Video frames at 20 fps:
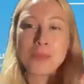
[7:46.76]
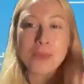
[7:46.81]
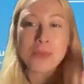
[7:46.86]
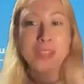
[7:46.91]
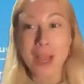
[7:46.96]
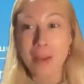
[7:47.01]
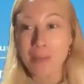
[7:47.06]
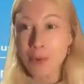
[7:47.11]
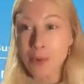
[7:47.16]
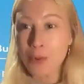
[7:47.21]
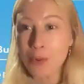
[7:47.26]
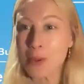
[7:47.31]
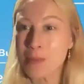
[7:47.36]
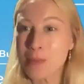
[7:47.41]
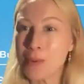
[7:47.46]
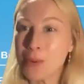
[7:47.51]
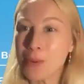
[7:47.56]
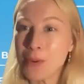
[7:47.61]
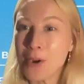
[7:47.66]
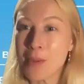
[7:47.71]
we get more
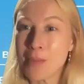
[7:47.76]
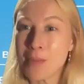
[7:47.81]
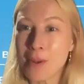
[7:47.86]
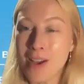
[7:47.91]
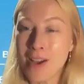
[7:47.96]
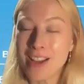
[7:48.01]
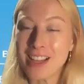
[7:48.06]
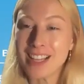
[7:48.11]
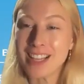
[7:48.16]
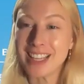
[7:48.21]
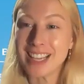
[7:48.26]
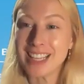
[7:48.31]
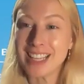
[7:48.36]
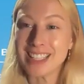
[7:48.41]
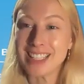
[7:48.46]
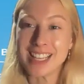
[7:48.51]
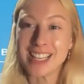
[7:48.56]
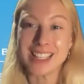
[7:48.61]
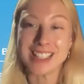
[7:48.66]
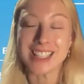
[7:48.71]
people applying
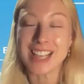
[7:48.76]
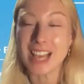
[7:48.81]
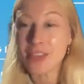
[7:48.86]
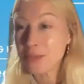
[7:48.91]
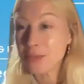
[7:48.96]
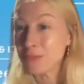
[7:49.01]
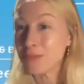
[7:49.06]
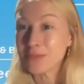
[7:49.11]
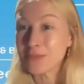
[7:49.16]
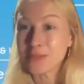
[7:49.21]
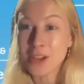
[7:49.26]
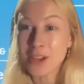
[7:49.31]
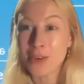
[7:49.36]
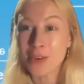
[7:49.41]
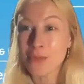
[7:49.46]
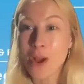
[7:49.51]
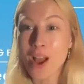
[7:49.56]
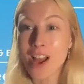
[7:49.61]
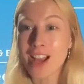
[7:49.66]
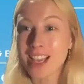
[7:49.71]
and get them kind
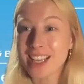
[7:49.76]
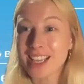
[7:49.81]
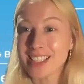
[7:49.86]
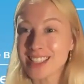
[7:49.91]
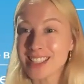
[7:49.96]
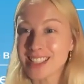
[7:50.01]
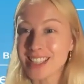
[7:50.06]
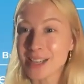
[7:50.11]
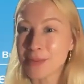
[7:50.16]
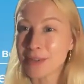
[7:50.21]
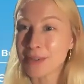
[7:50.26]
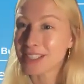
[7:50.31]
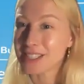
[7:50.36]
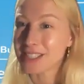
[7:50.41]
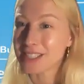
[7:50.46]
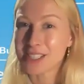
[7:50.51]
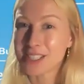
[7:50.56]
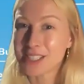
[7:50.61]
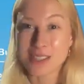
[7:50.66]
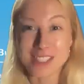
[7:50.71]
of working in sustainability,
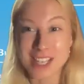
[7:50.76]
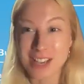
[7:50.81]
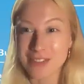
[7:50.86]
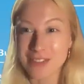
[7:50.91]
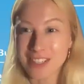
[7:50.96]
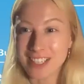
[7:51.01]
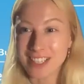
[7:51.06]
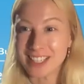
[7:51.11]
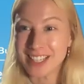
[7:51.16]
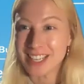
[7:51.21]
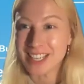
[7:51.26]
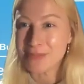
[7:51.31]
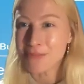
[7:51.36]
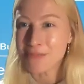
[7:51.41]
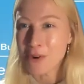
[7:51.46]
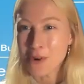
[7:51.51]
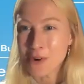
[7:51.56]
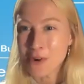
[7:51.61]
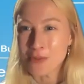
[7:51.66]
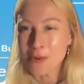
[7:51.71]
because we definitely need
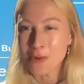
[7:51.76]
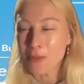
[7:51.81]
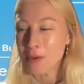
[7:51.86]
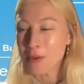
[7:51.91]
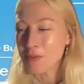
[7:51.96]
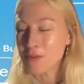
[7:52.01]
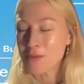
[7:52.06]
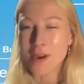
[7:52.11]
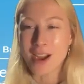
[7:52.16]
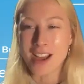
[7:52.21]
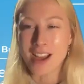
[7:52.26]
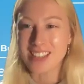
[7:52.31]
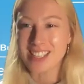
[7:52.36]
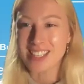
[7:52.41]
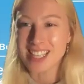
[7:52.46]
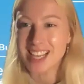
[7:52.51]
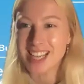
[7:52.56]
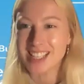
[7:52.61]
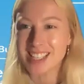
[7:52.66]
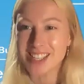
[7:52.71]
more and more people by the
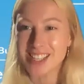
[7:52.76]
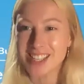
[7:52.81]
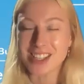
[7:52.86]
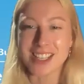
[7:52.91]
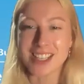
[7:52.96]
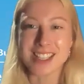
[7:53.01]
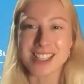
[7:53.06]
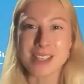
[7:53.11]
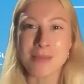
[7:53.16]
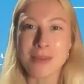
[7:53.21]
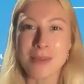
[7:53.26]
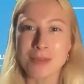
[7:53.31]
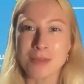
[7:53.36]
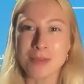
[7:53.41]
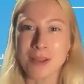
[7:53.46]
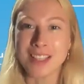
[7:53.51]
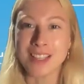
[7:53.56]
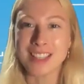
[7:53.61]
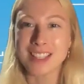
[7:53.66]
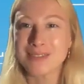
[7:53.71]
day. So thanks so much
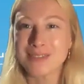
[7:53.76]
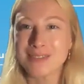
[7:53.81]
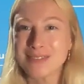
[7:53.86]
both.